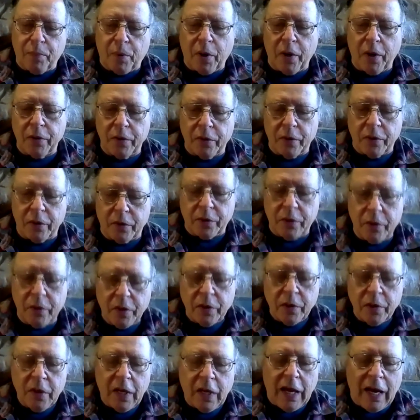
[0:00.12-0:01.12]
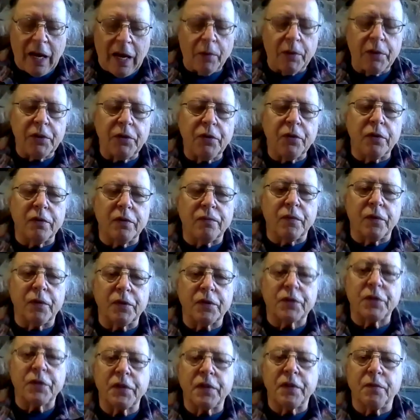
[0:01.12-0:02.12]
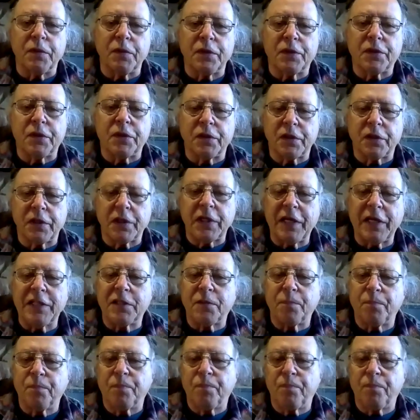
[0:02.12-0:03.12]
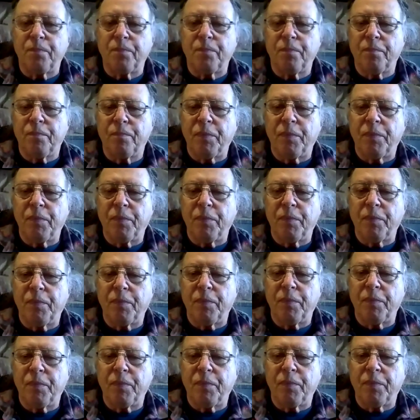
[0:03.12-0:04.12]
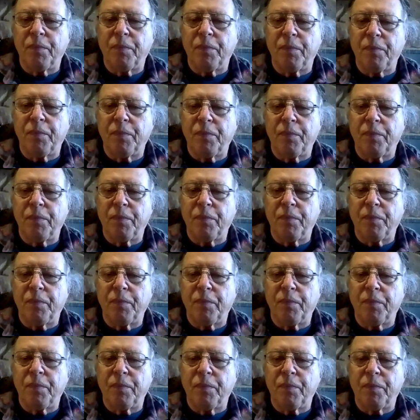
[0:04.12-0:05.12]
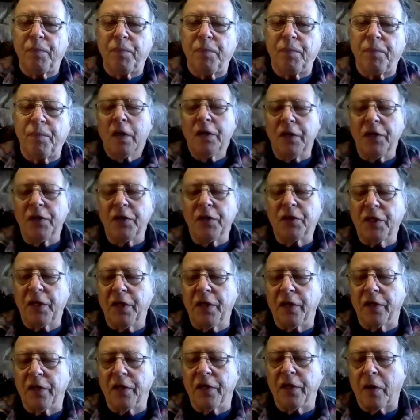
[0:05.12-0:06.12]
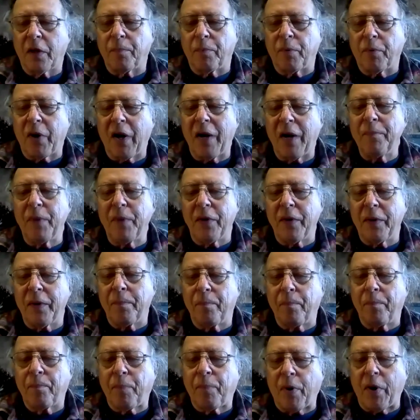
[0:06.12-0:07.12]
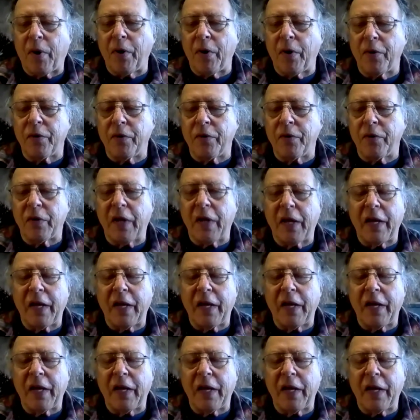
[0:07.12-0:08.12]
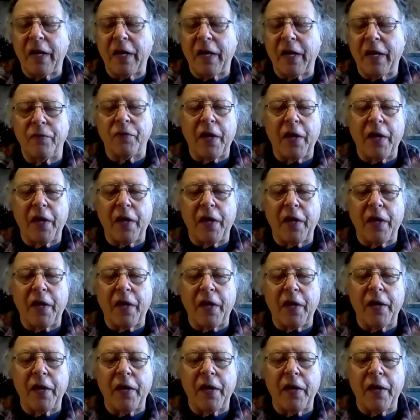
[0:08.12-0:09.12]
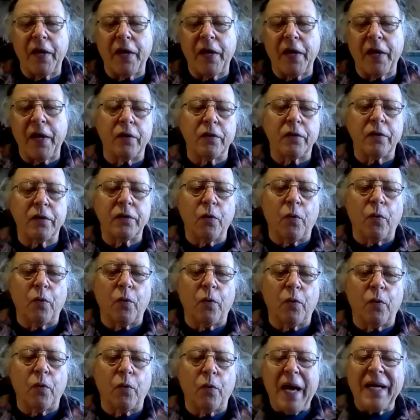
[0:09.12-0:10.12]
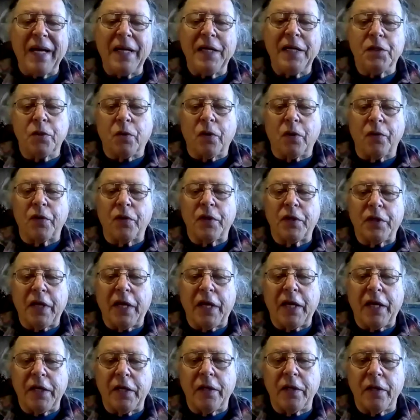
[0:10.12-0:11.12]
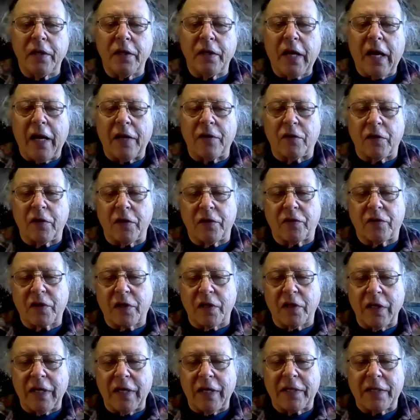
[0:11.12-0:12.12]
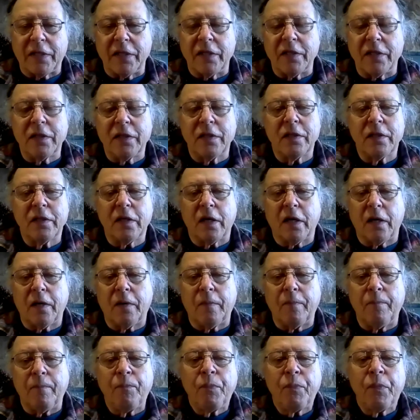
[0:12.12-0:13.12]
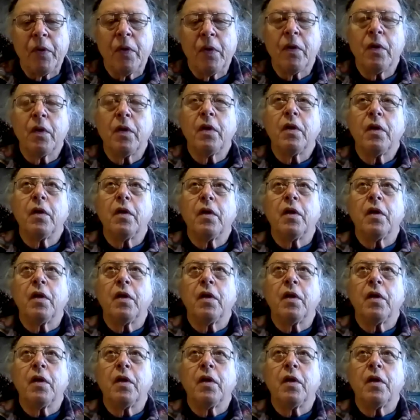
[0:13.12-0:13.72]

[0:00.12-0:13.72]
are partnered, Howard University, which is an HBCU in DC, is our primary partner, and they are going to manage all the data as it's collected.